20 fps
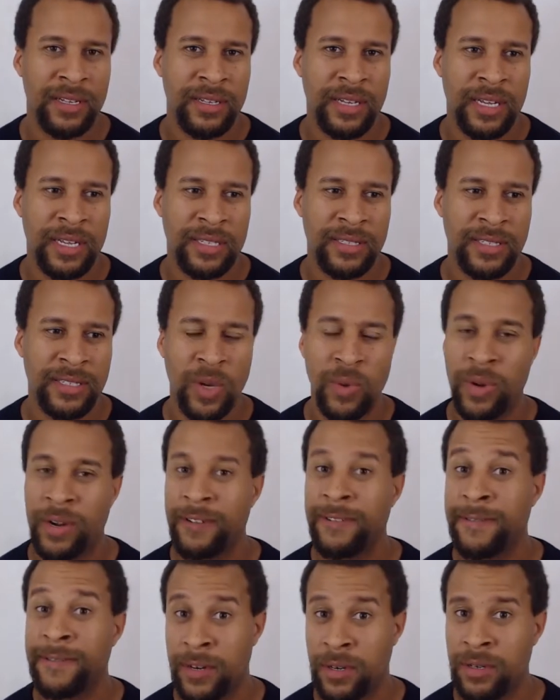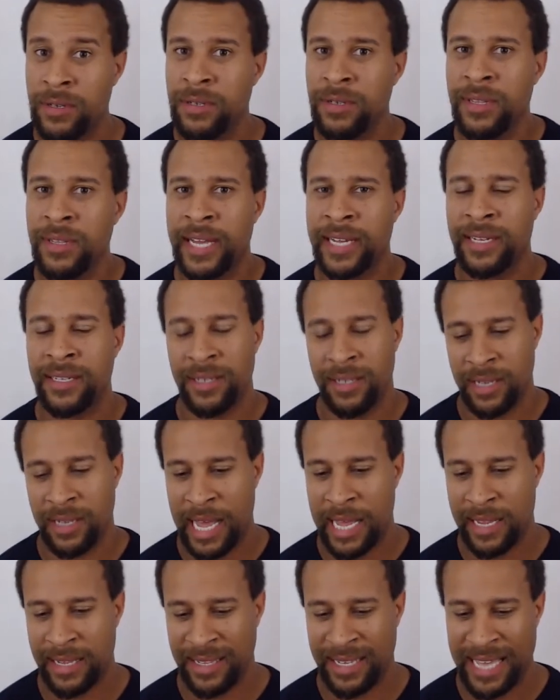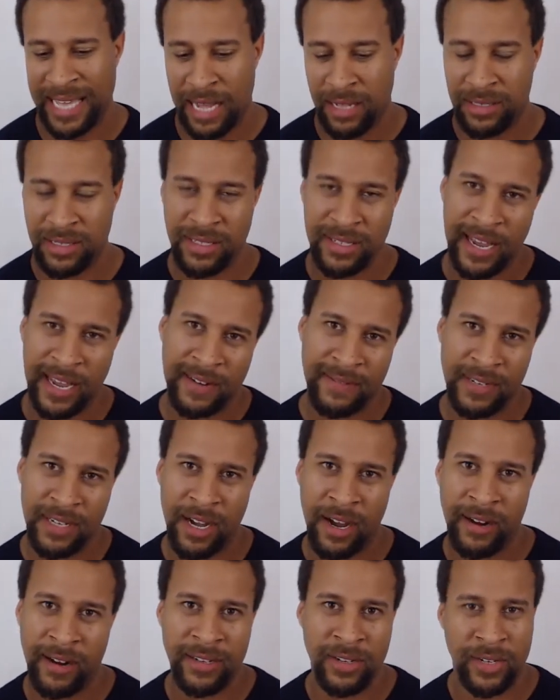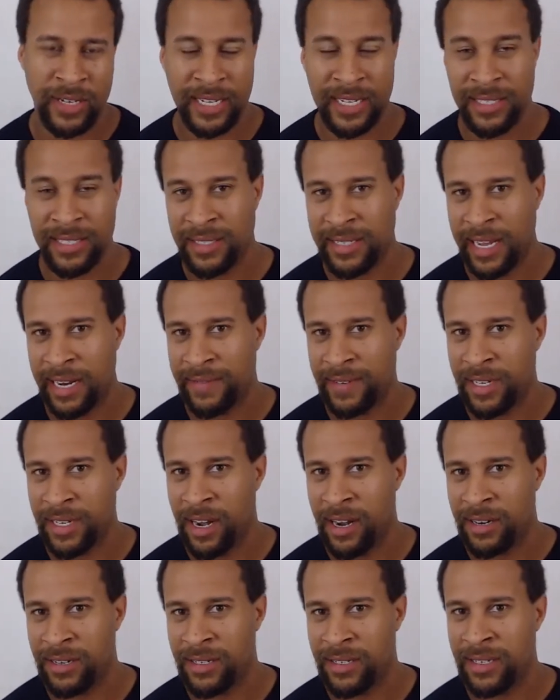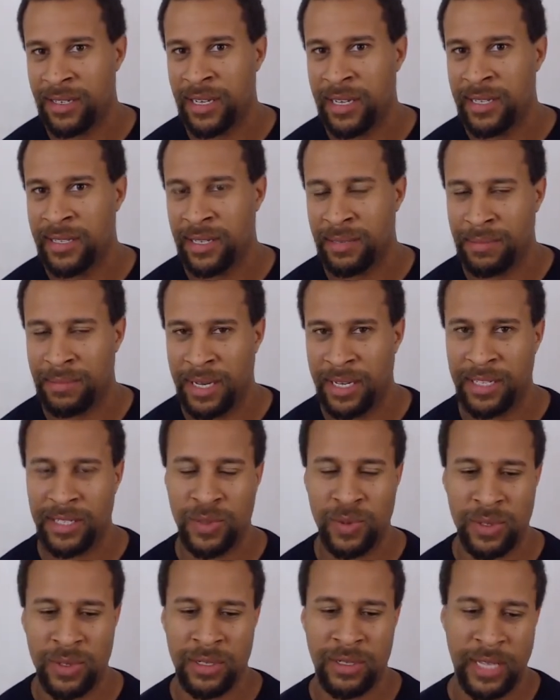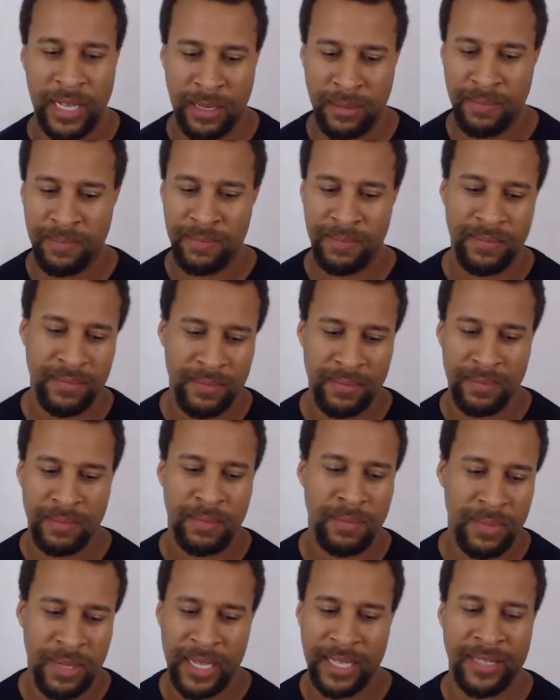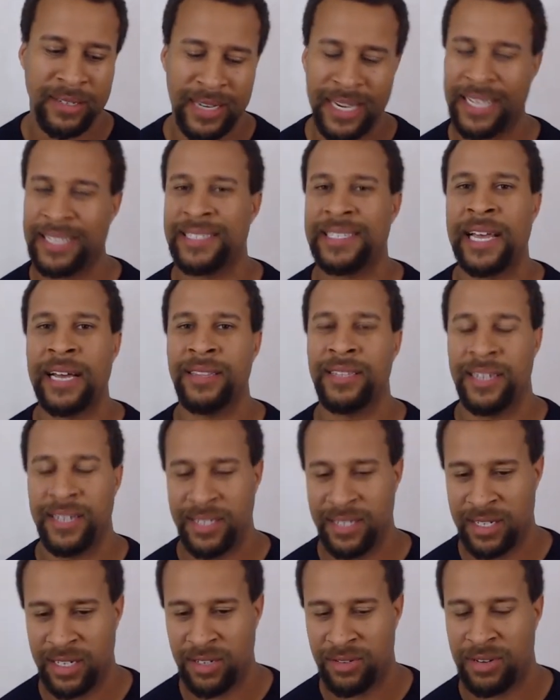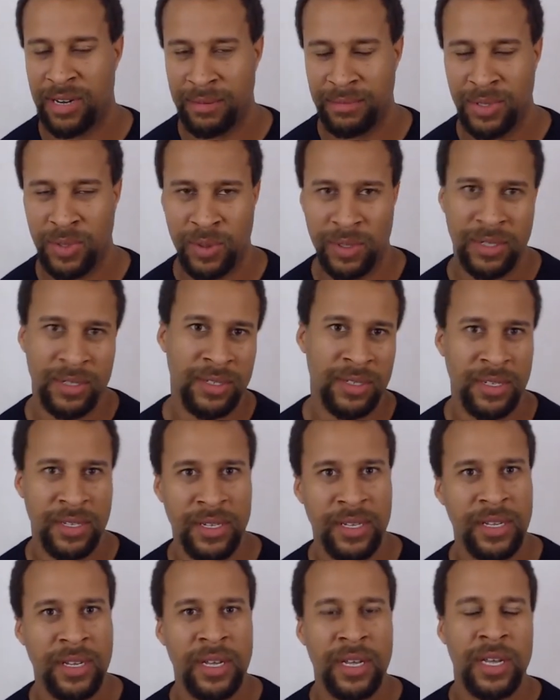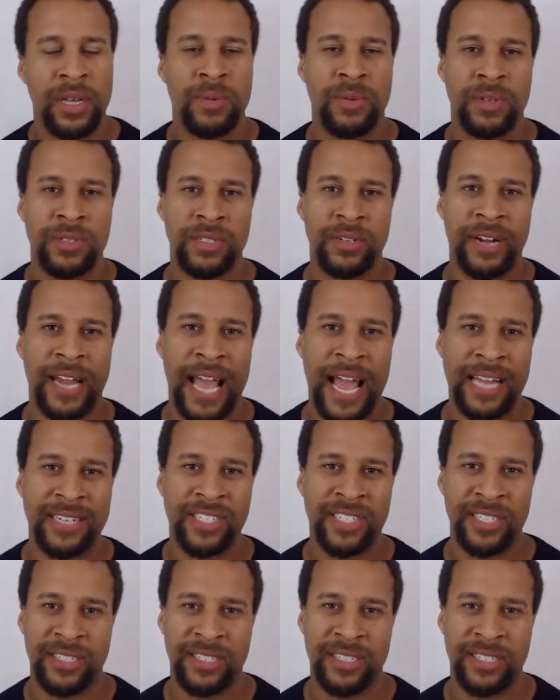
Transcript: Somewhere fertile, like at the outside of a garden or the inside of a garden, the bugs will like plant their eggs down there, and the grubs will will start hatching.